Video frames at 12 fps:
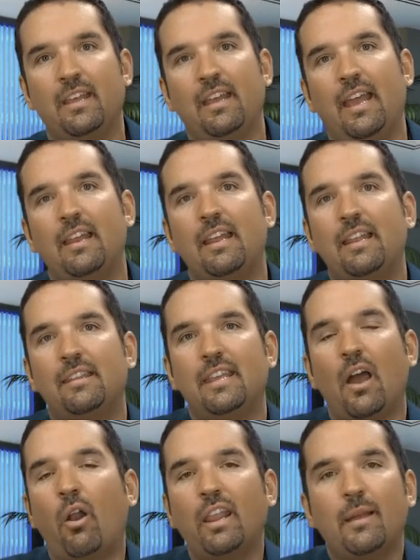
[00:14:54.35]
And
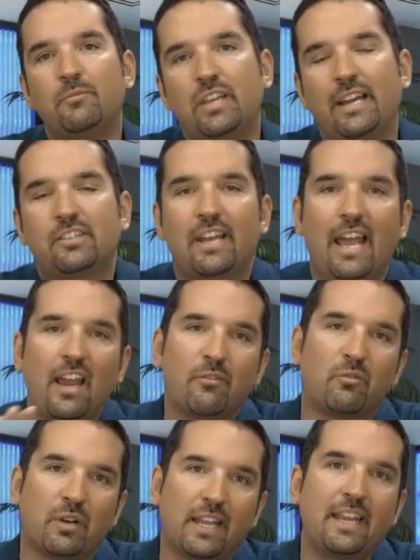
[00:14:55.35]
the only objection I
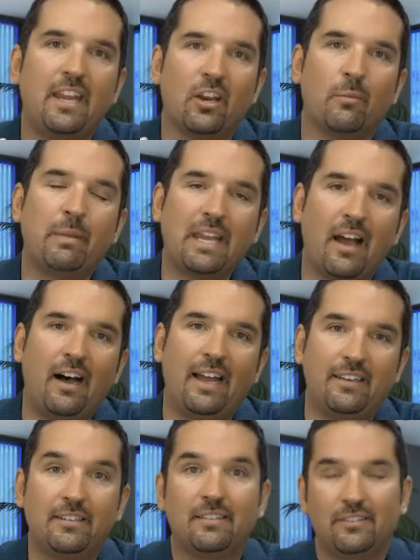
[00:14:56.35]
ever really hear
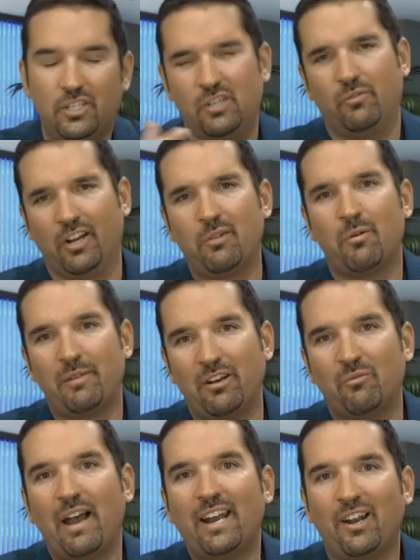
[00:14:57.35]
beyond, do you really want me
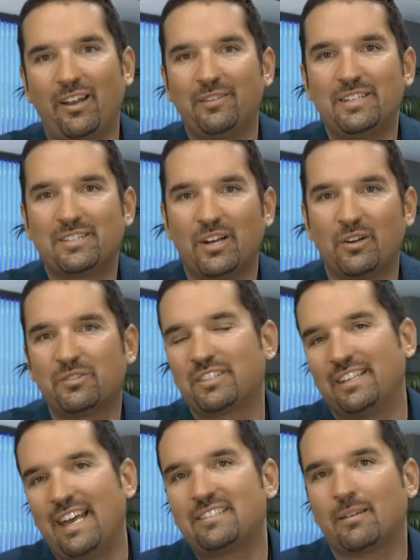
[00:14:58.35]
to write all of these notes?
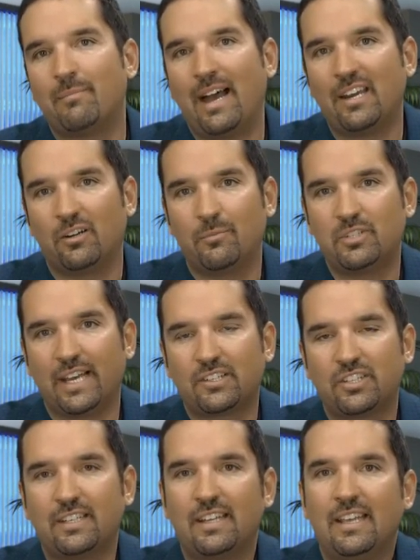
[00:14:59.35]
And that's a minor
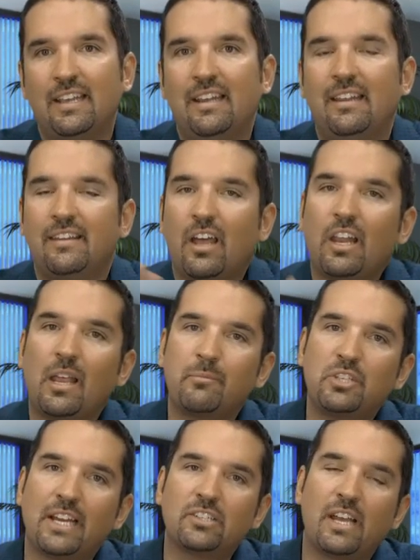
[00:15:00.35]
objection. The only
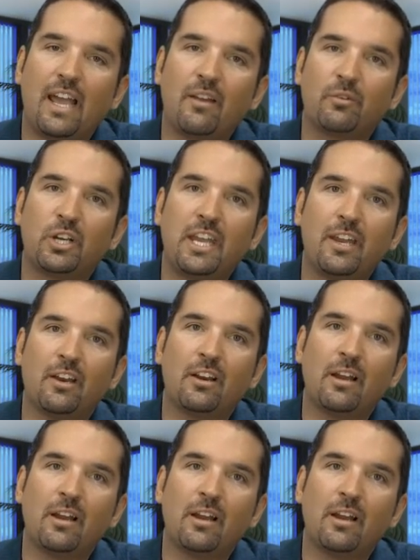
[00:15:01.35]
objection I ever hear